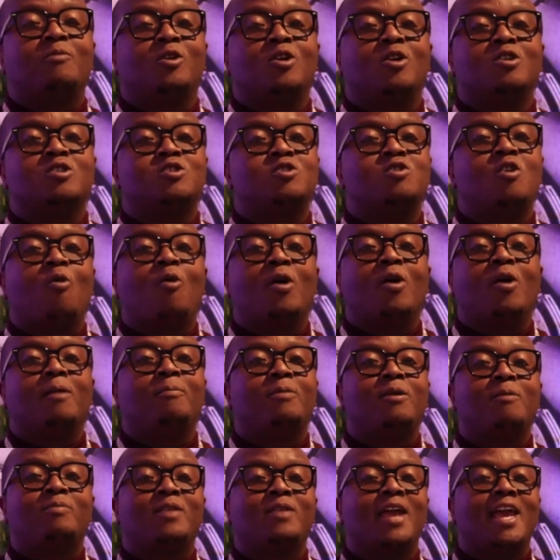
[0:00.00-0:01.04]
because you don't want to
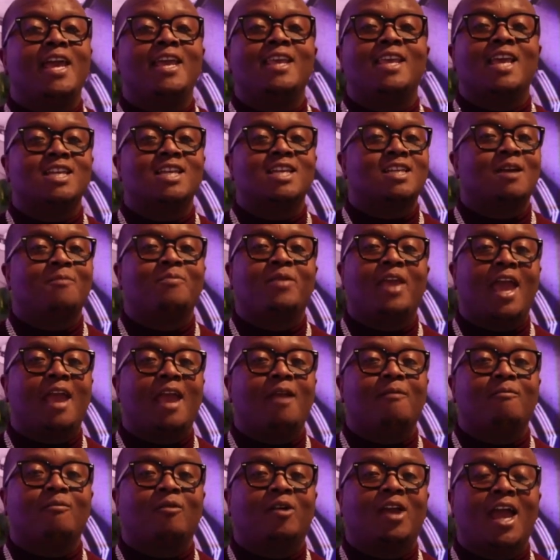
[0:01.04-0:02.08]
be playing catch-up
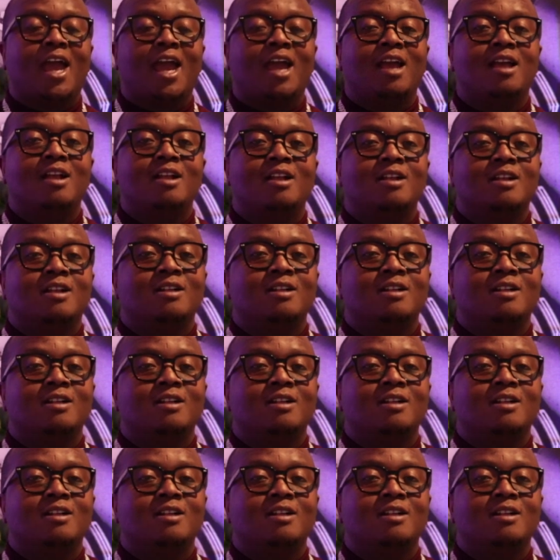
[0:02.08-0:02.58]
game, okay?